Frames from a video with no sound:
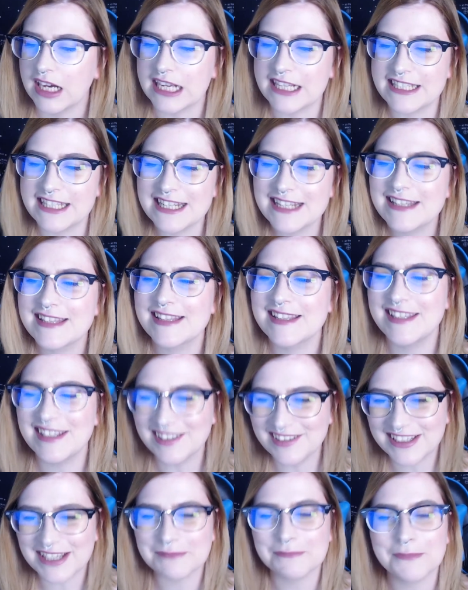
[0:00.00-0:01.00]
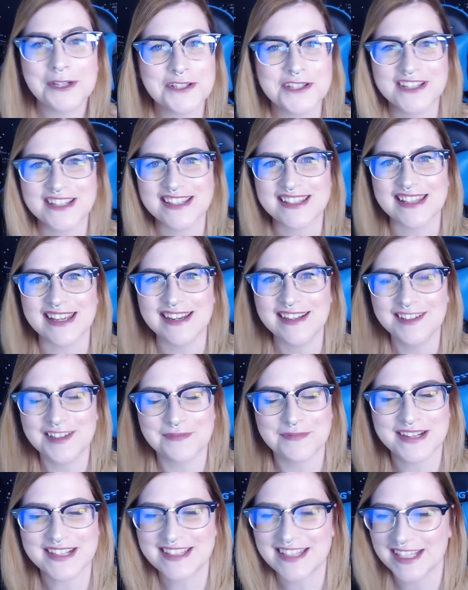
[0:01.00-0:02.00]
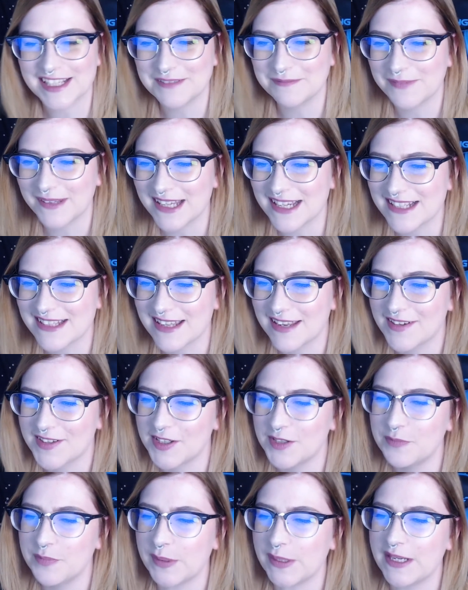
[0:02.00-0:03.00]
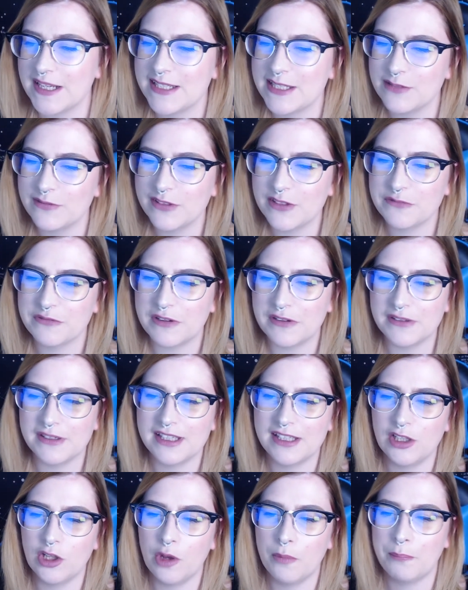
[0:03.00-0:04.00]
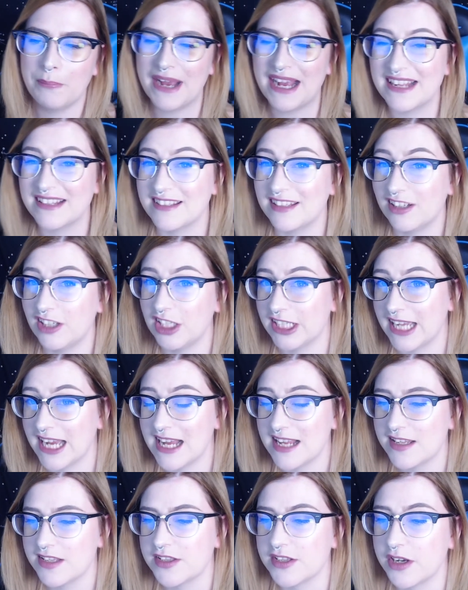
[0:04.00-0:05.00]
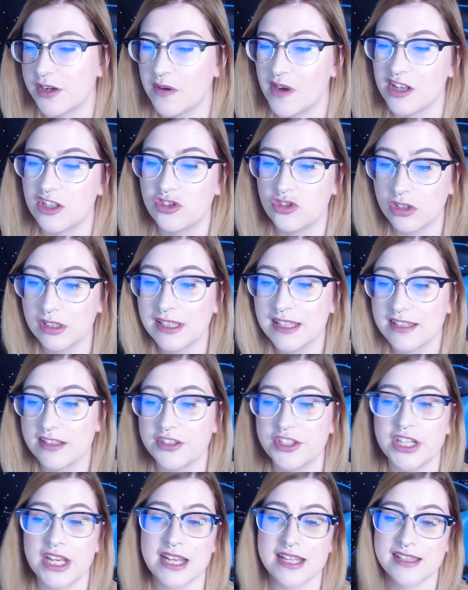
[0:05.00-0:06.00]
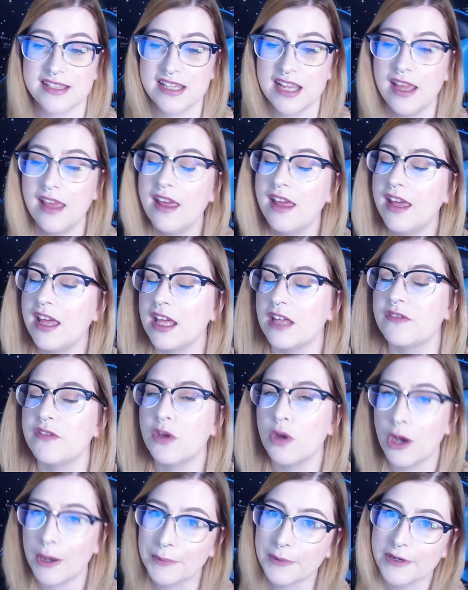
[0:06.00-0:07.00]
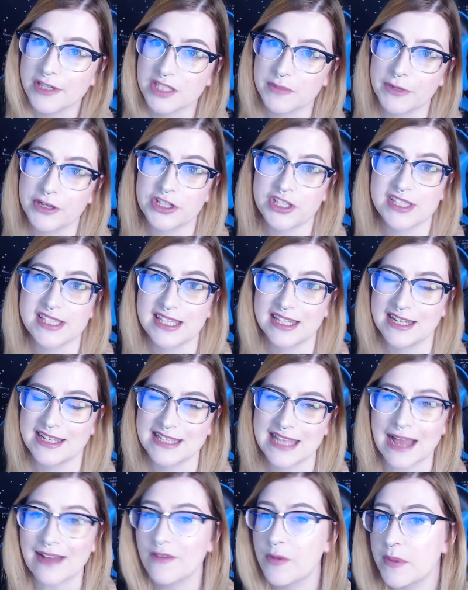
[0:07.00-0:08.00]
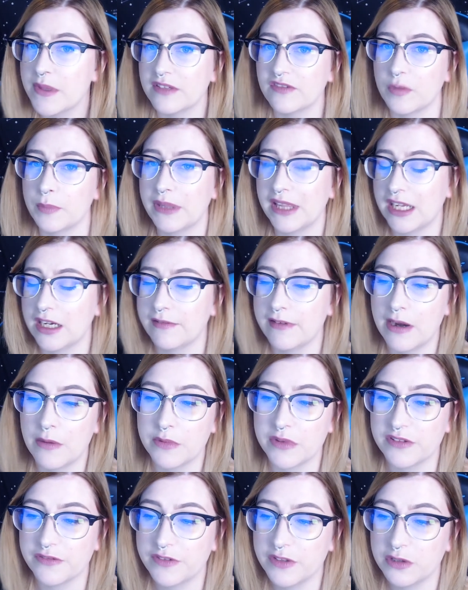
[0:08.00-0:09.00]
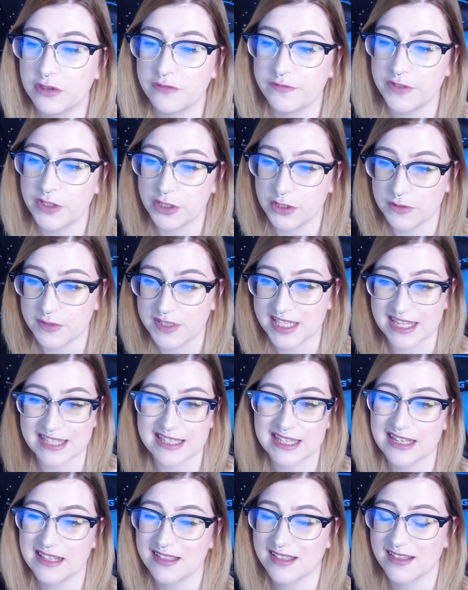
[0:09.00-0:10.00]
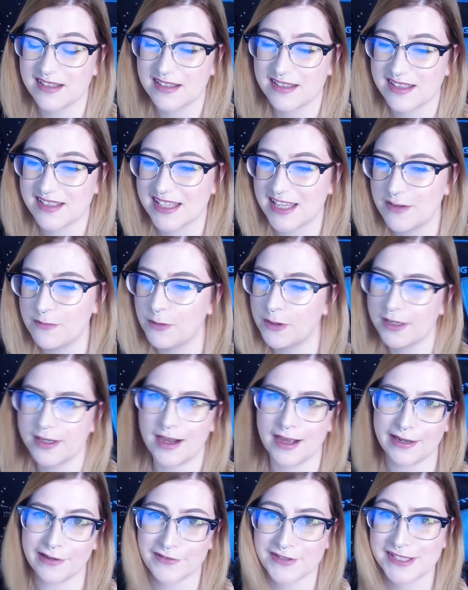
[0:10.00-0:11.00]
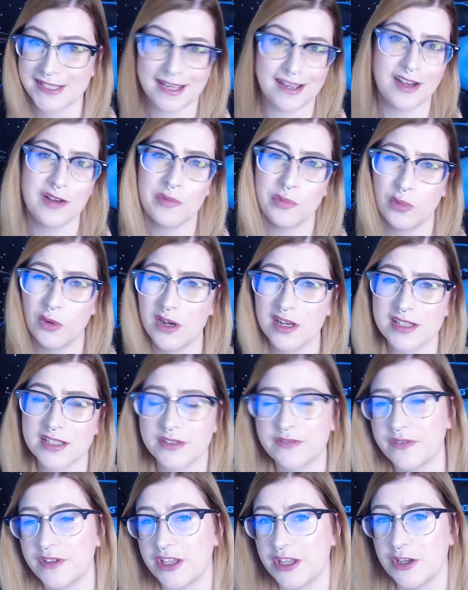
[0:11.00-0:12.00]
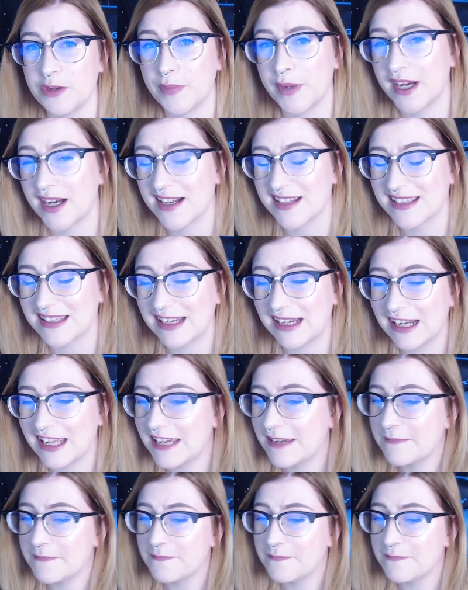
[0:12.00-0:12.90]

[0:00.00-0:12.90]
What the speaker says: did still get motion sick on my second play session, but it definitely felt a lot better to look at, so I strongly suggest if you are prone to motion sickness, have a bit of a play around with the field of view settings and see what kind of setup works for you personally.